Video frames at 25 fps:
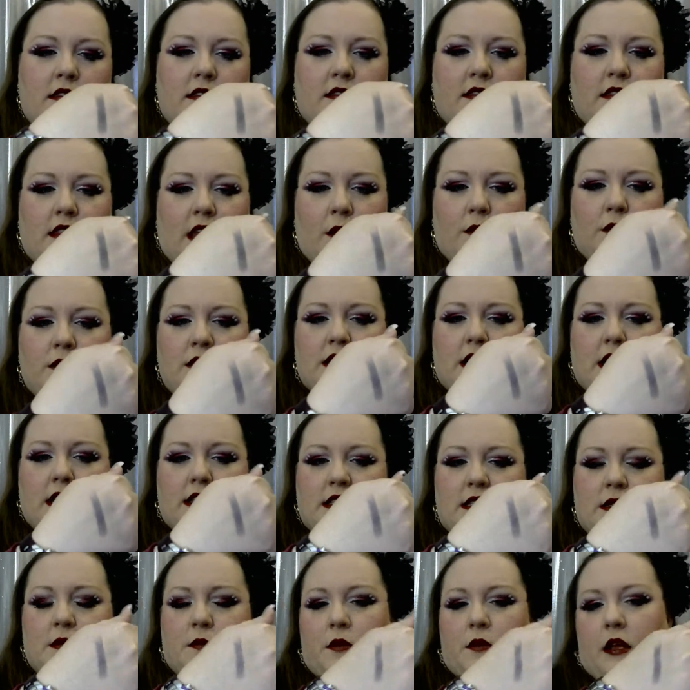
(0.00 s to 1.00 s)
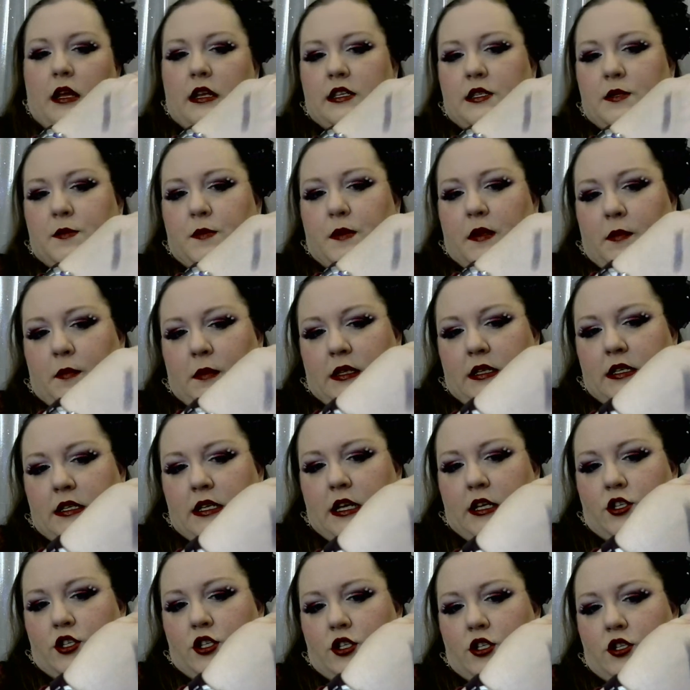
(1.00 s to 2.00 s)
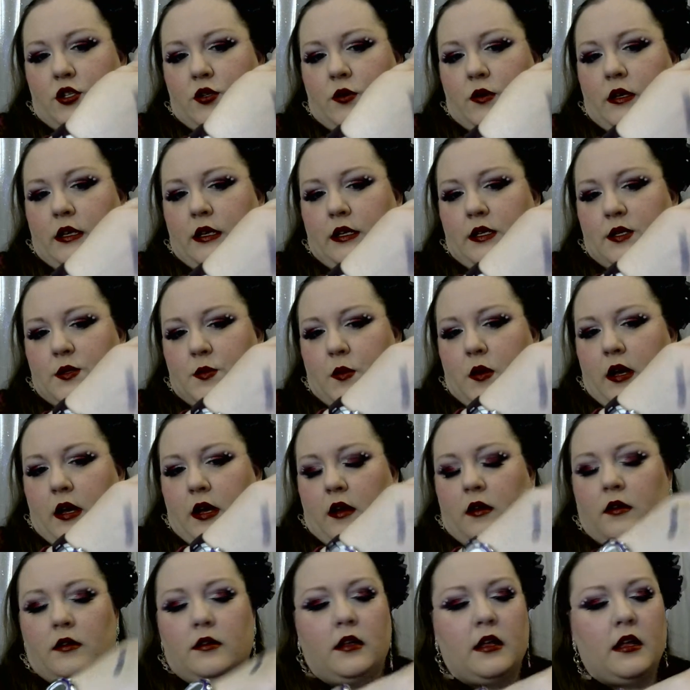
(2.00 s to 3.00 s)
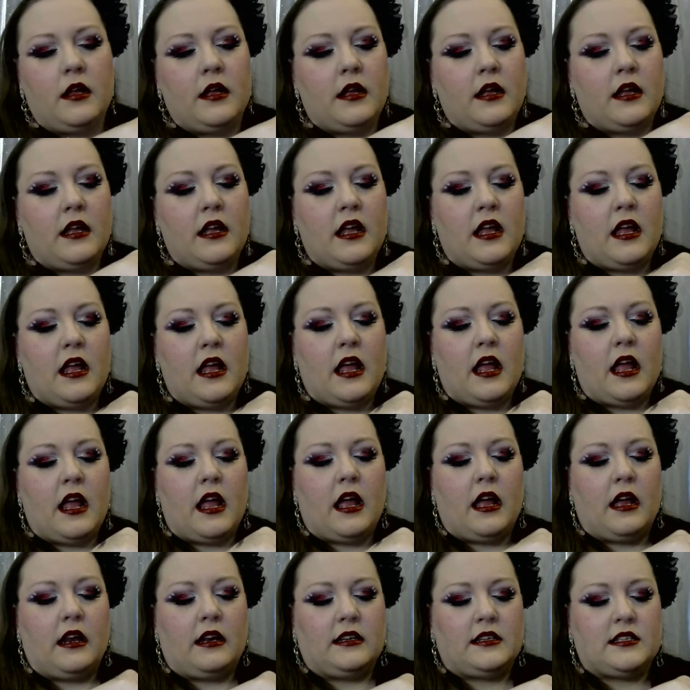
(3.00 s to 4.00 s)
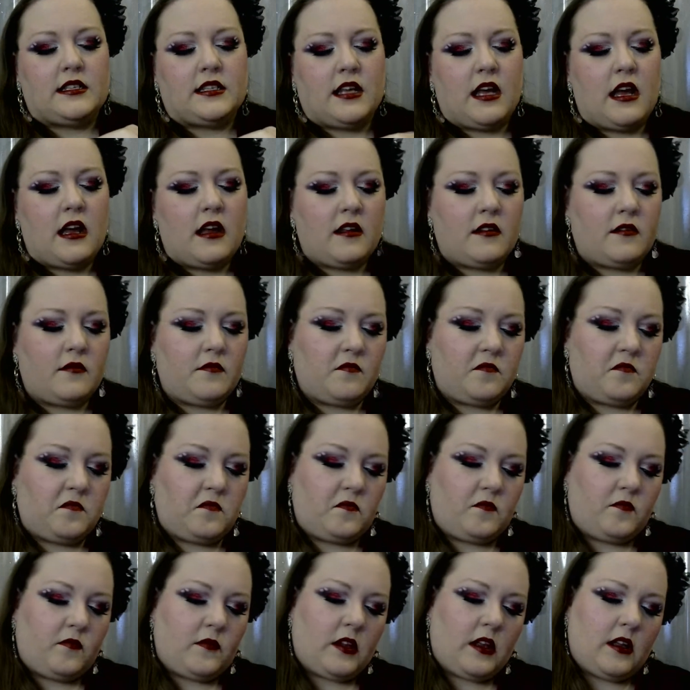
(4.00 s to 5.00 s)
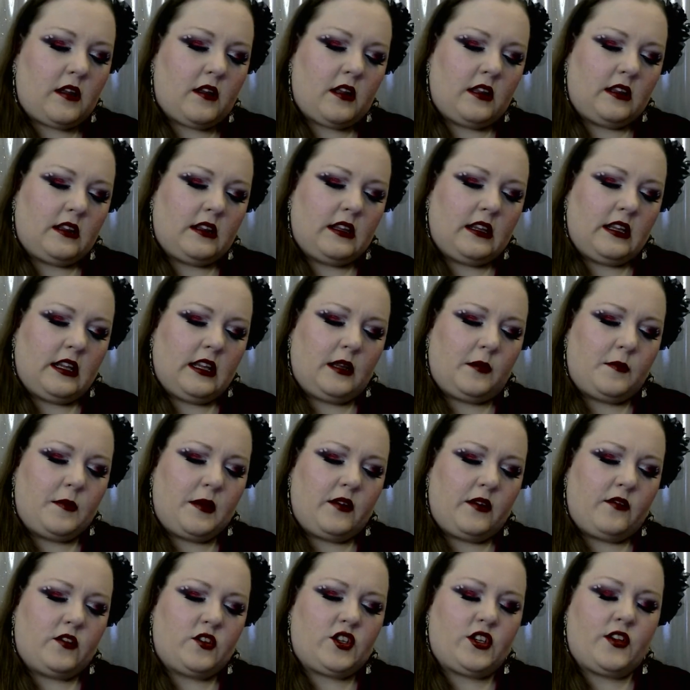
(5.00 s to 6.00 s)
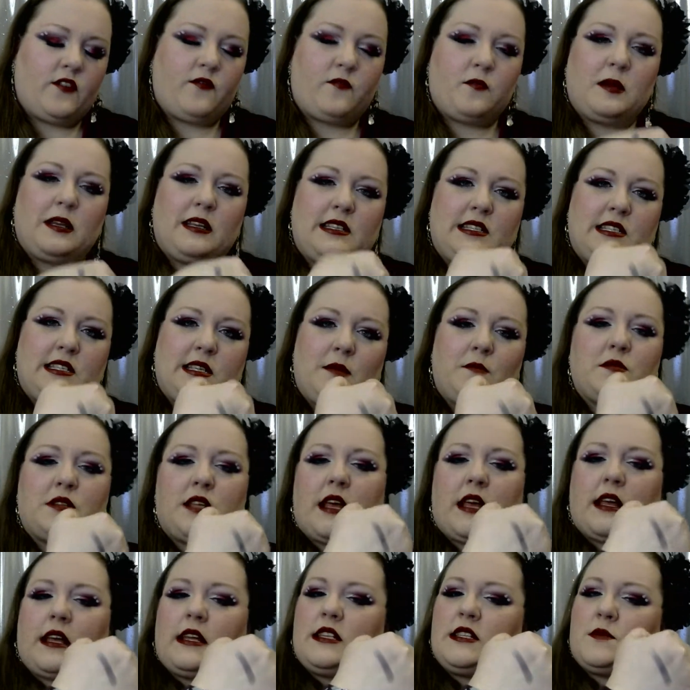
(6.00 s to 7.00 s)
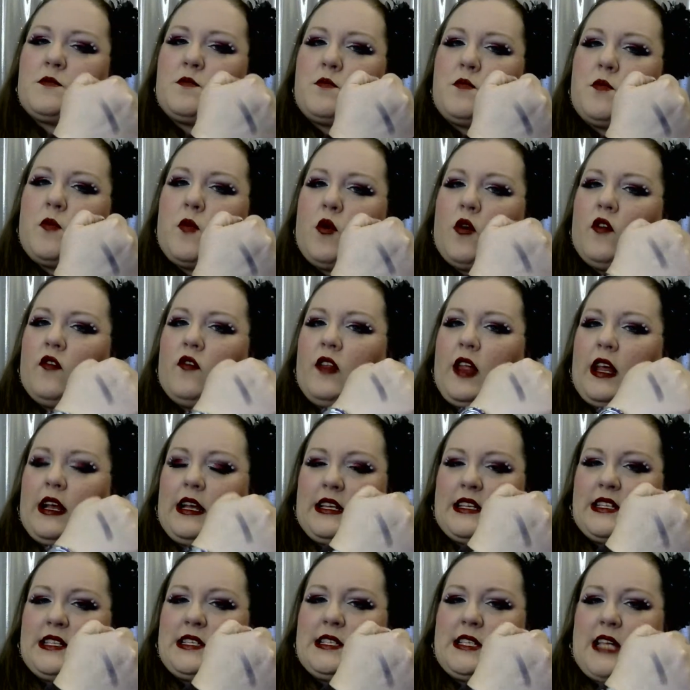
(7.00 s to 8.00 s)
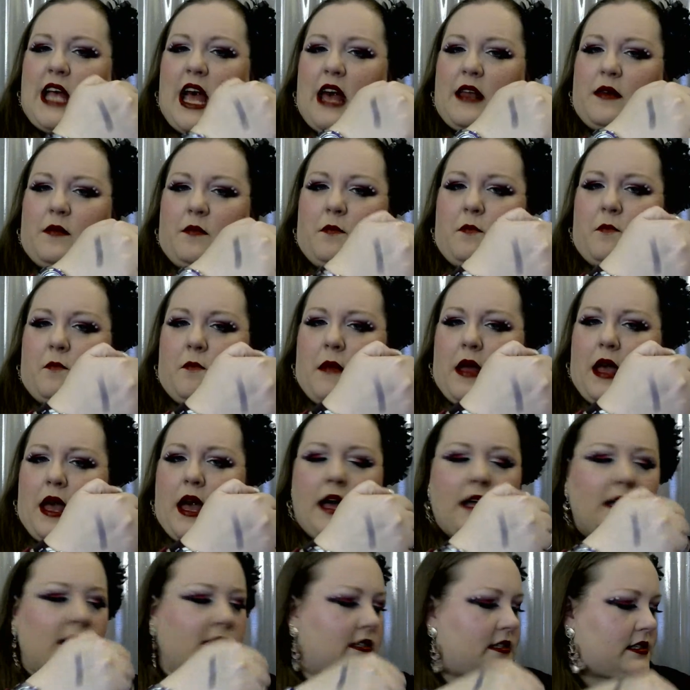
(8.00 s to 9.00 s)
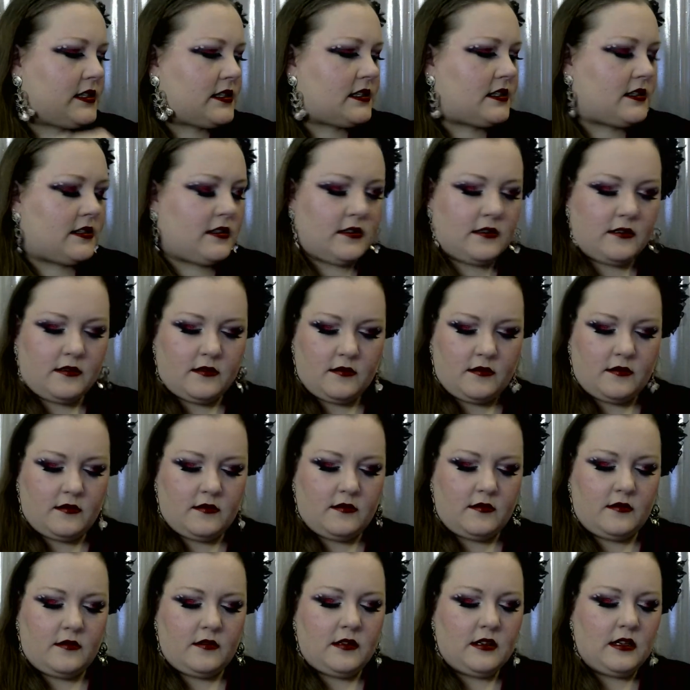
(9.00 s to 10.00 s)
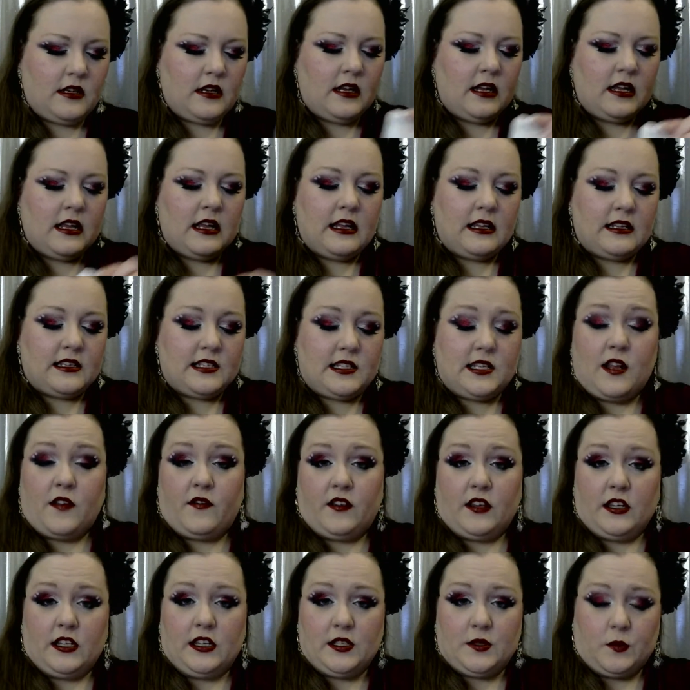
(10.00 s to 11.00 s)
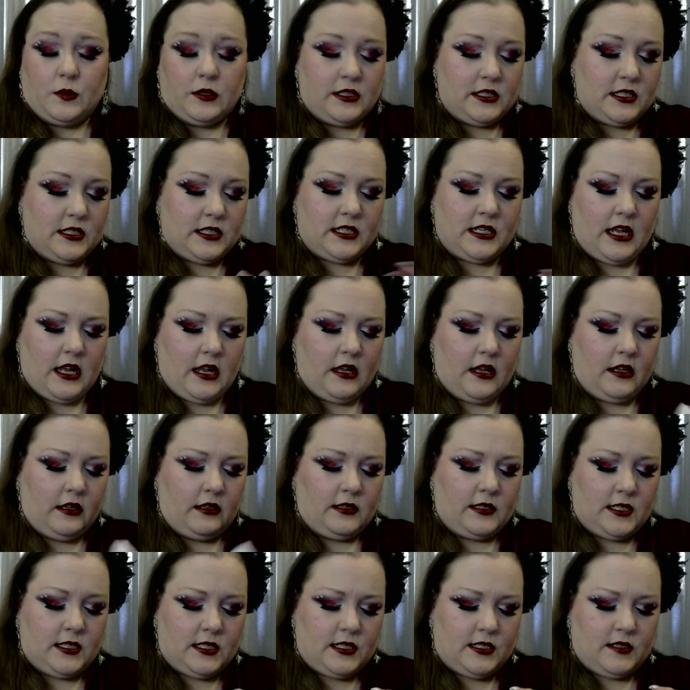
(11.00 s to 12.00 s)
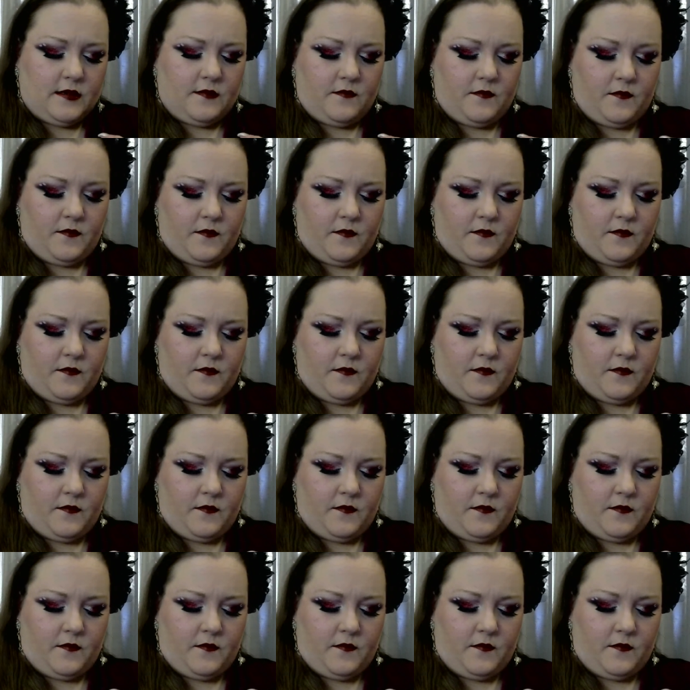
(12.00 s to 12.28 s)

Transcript: That one's got some nice pigmentation to it as well, and it's got a little bit of a shift, but it seems like it's more like a satin matte. Let's see if this one stains.